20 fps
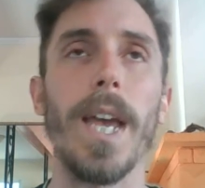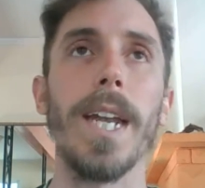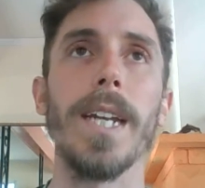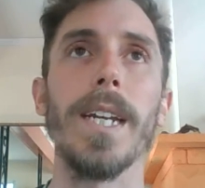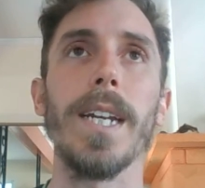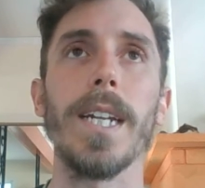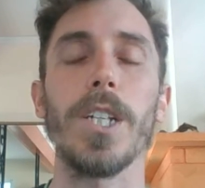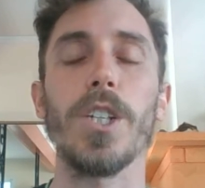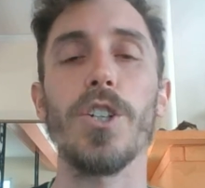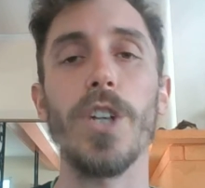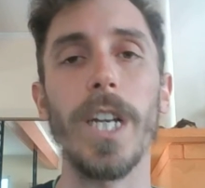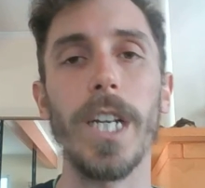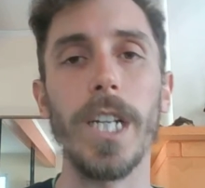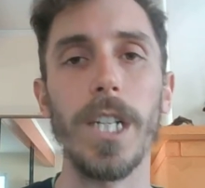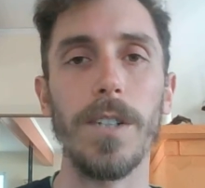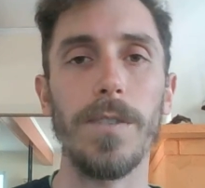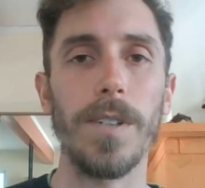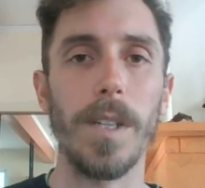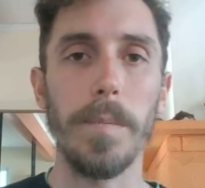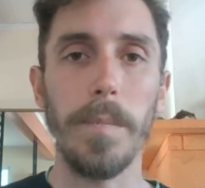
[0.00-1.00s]
And in
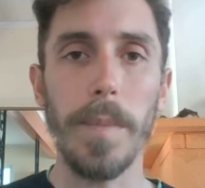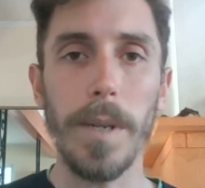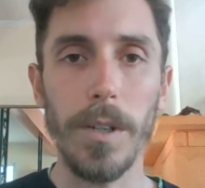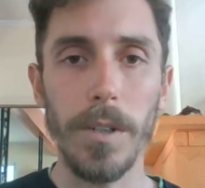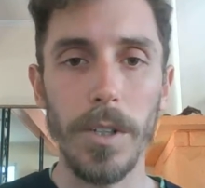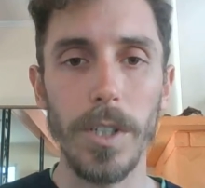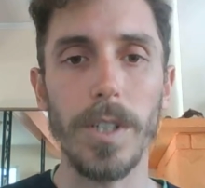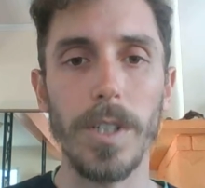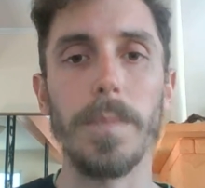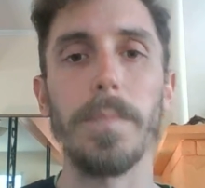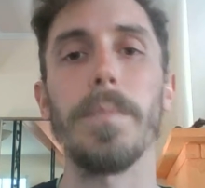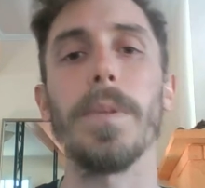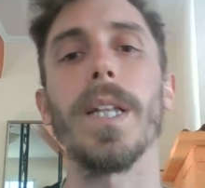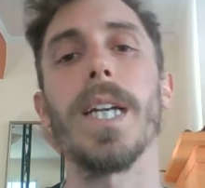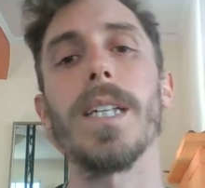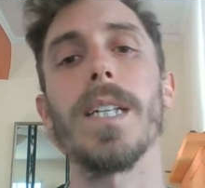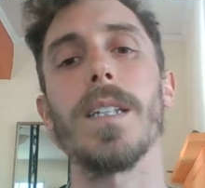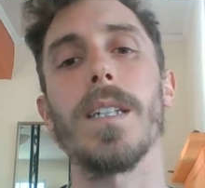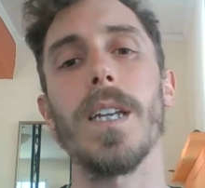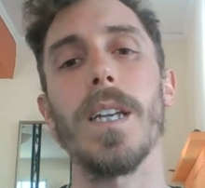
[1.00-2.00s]
exchange for the minerals,
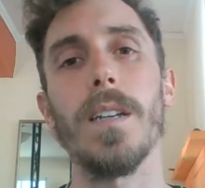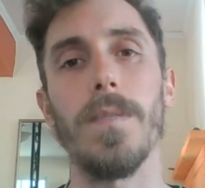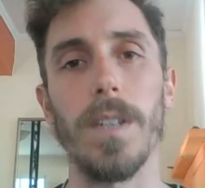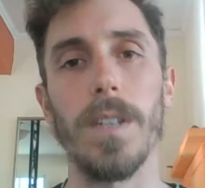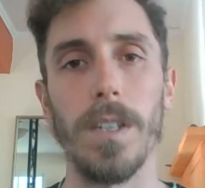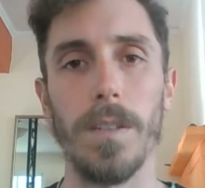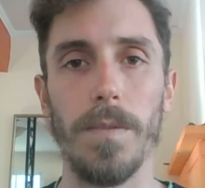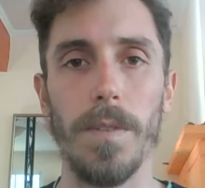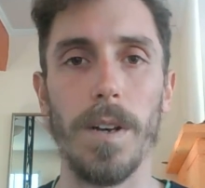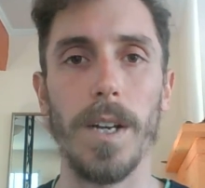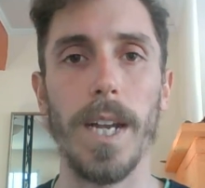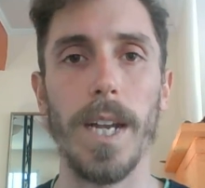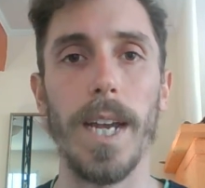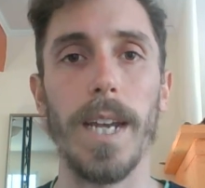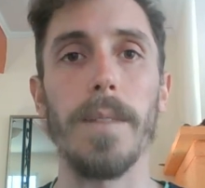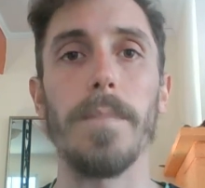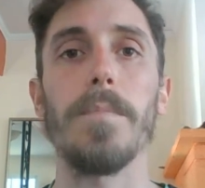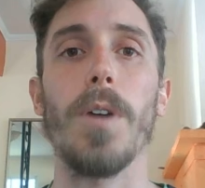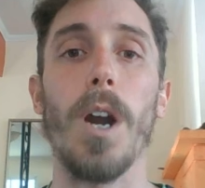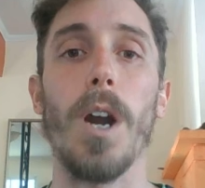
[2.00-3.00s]
plants gave these
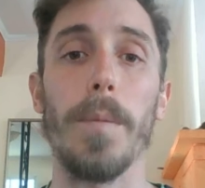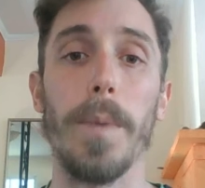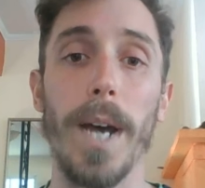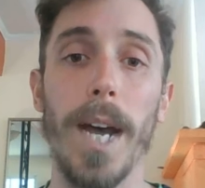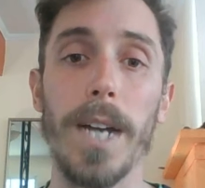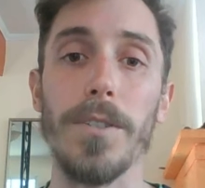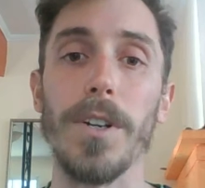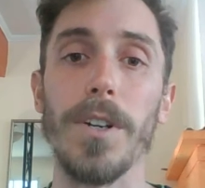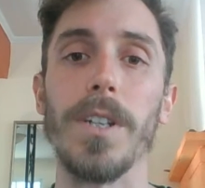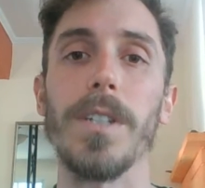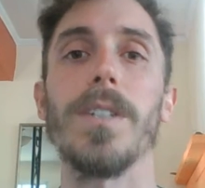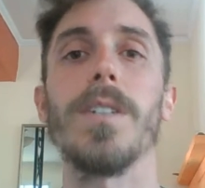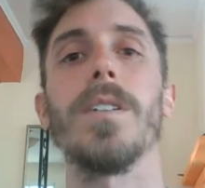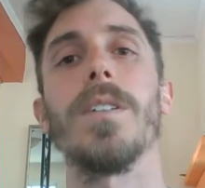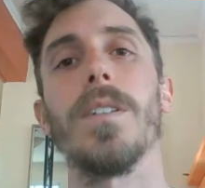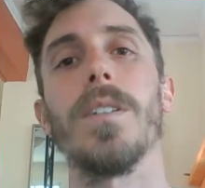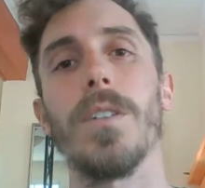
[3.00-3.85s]
fungi carbohydrates.